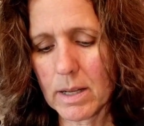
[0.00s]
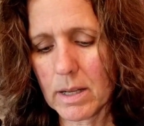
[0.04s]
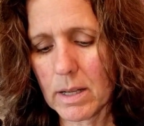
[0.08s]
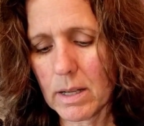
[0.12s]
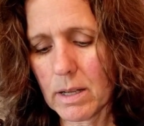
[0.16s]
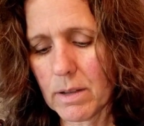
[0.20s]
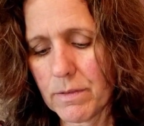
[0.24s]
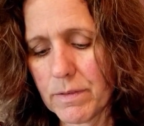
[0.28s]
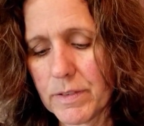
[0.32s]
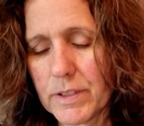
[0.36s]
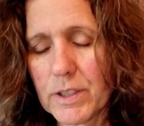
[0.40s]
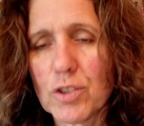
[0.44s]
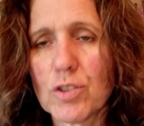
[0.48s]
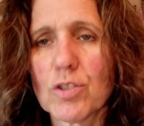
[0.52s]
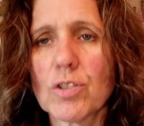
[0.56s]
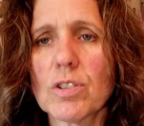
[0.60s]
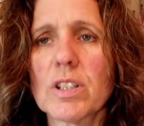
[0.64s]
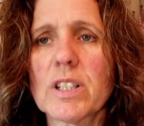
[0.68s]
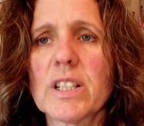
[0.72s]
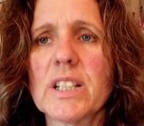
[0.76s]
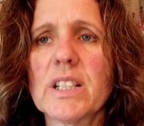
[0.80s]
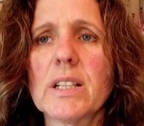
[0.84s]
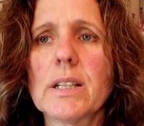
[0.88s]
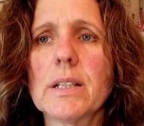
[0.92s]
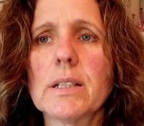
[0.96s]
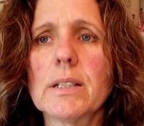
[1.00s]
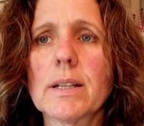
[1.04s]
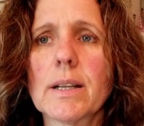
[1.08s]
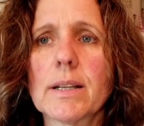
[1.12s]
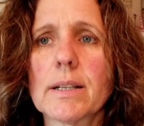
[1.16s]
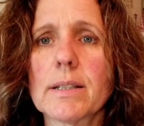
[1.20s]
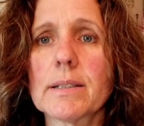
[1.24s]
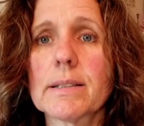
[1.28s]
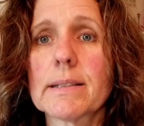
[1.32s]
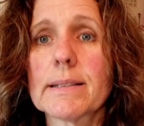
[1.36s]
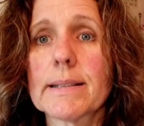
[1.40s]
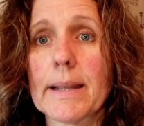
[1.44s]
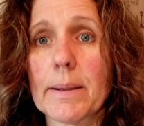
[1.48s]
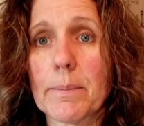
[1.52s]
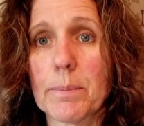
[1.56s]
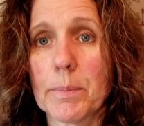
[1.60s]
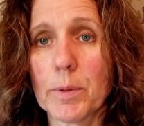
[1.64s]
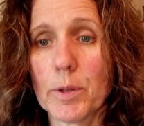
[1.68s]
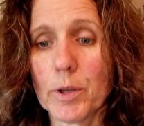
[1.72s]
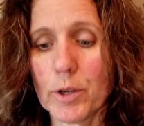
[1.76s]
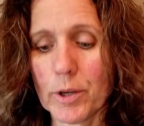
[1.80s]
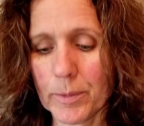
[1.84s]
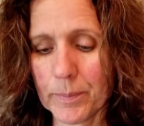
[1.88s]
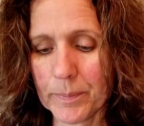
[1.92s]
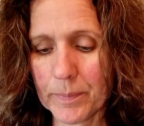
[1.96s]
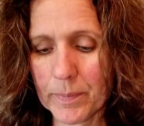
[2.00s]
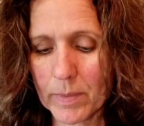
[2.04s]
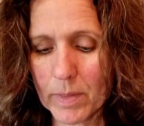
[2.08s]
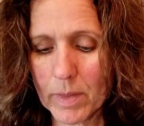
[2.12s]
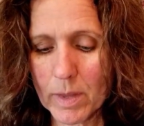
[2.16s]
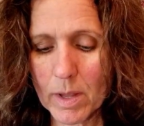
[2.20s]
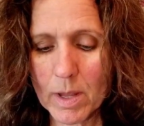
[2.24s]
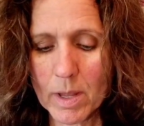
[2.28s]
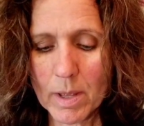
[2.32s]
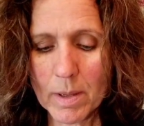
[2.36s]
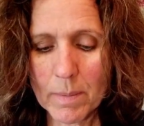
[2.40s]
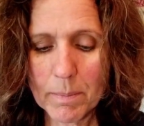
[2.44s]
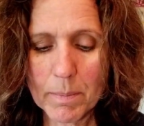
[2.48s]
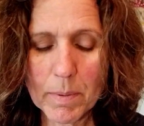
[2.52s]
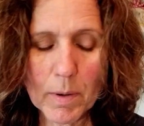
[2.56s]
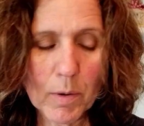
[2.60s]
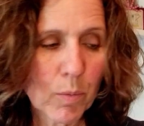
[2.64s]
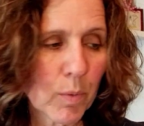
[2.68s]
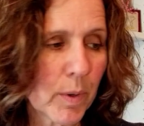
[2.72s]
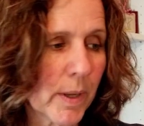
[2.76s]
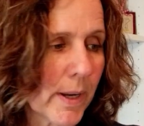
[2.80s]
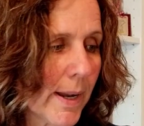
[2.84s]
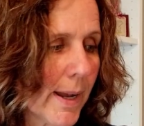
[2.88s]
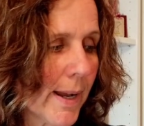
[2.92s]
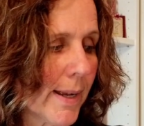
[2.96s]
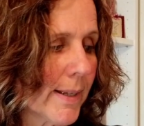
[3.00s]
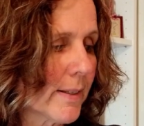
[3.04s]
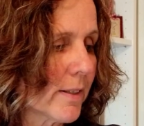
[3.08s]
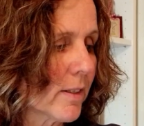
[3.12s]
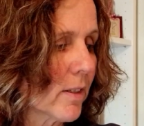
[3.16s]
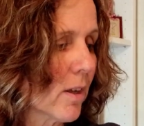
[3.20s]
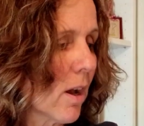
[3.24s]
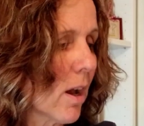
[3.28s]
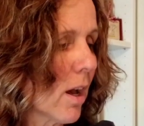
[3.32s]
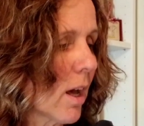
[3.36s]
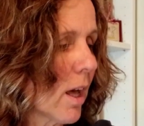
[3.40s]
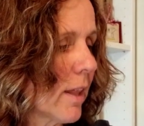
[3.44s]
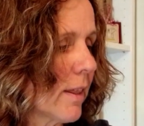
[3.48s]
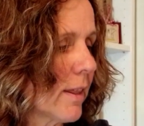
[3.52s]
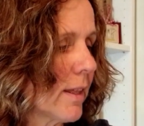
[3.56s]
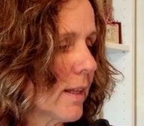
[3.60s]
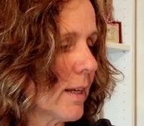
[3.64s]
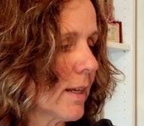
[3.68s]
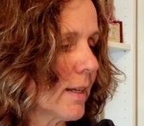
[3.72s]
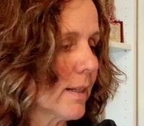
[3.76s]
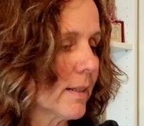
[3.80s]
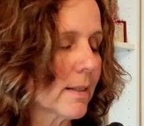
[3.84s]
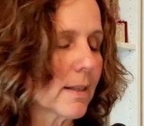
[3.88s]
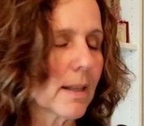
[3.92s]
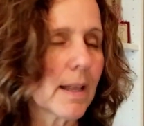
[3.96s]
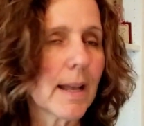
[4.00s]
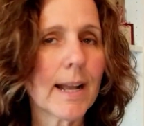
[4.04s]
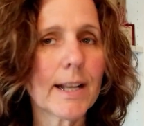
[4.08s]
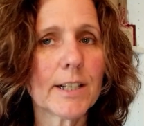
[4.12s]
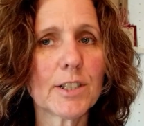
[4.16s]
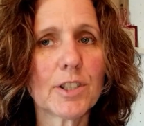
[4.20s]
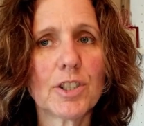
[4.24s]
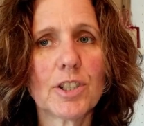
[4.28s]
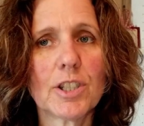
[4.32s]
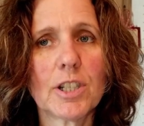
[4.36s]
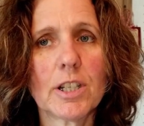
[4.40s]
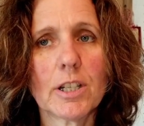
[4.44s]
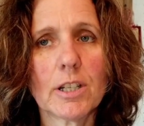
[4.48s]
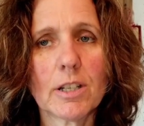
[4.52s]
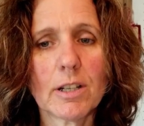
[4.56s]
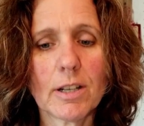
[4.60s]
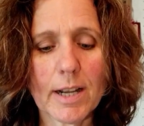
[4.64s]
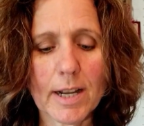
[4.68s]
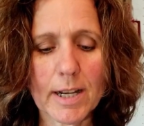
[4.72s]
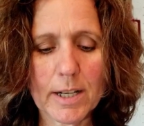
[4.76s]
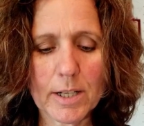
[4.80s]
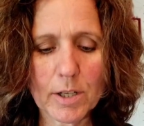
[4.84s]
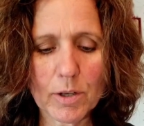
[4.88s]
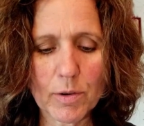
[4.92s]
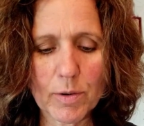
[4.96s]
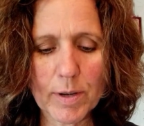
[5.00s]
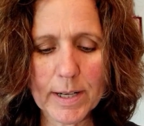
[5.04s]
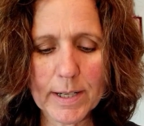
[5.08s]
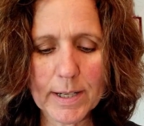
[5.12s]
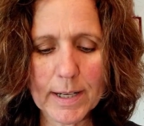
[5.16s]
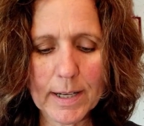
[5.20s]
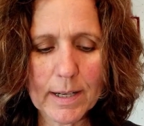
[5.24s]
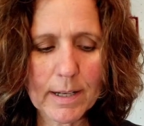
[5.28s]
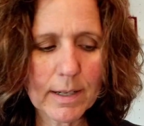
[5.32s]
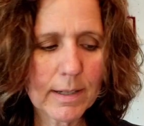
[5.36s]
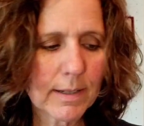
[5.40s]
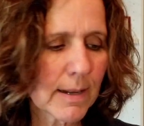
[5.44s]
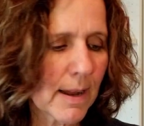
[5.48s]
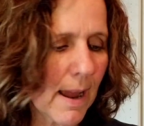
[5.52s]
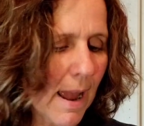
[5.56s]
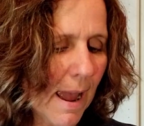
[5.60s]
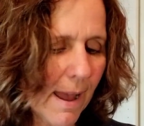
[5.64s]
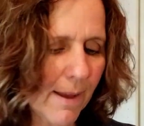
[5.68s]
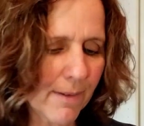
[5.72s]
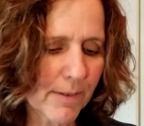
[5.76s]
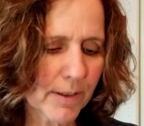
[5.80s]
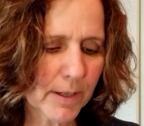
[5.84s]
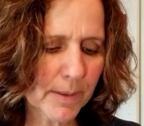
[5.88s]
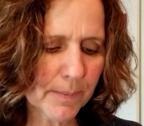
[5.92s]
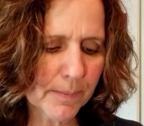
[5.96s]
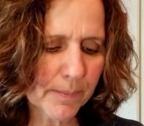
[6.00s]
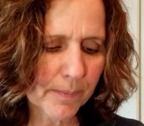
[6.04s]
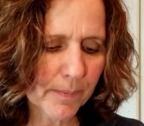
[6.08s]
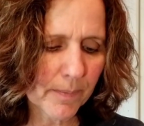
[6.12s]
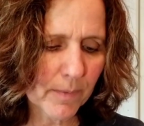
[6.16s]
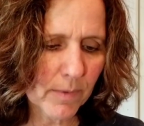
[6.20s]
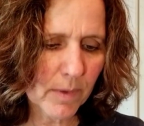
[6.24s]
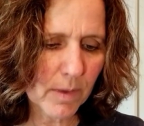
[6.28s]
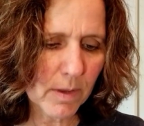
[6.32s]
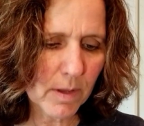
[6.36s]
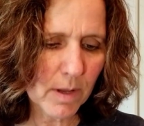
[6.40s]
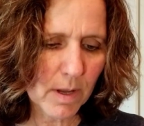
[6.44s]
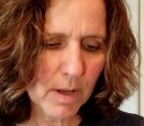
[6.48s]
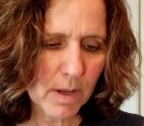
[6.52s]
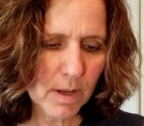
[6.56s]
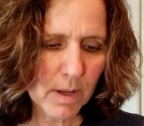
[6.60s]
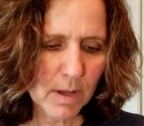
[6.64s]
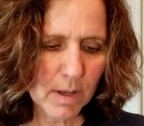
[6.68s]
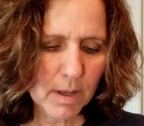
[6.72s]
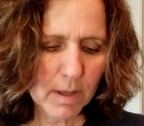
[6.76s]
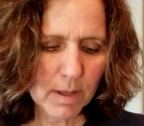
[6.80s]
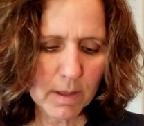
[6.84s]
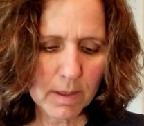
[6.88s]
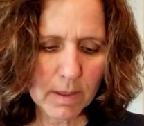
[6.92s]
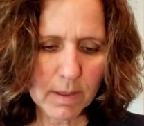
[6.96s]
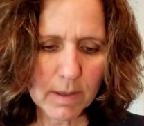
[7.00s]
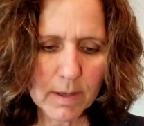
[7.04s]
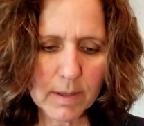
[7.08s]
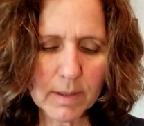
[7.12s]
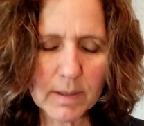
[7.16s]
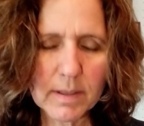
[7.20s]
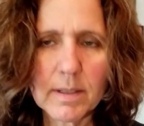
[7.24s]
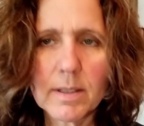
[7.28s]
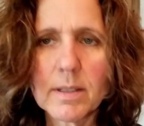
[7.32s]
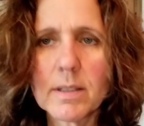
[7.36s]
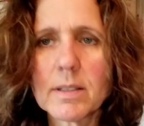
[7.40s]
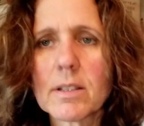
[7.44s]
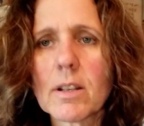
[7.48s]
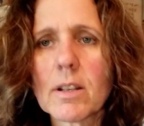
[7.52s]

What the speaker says: officially done a sampler. But when I saw this last year, I knew I needed to have it. This is